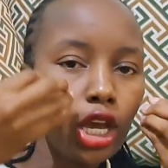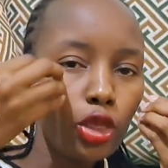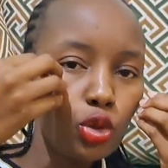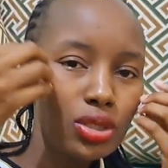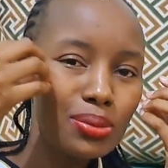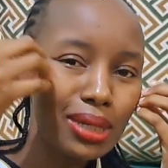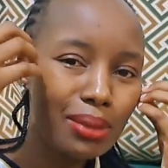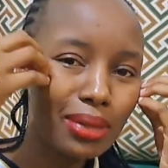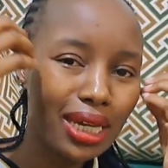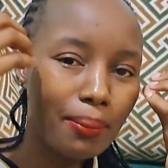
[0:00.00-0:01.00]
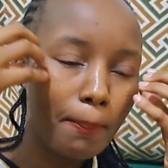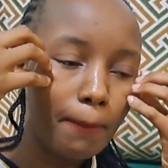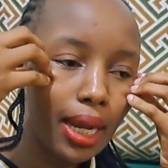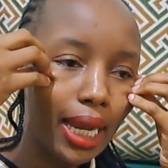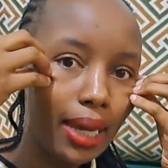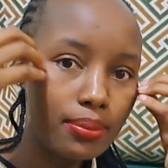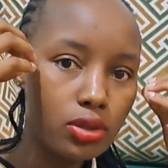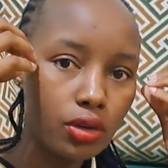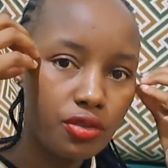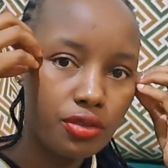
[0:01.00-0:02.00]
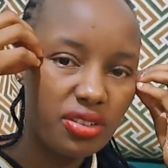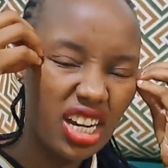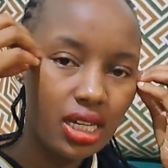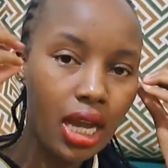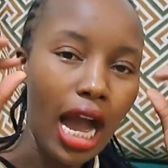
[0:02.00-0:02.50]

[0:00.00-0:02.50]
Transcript: those big lumps of rash,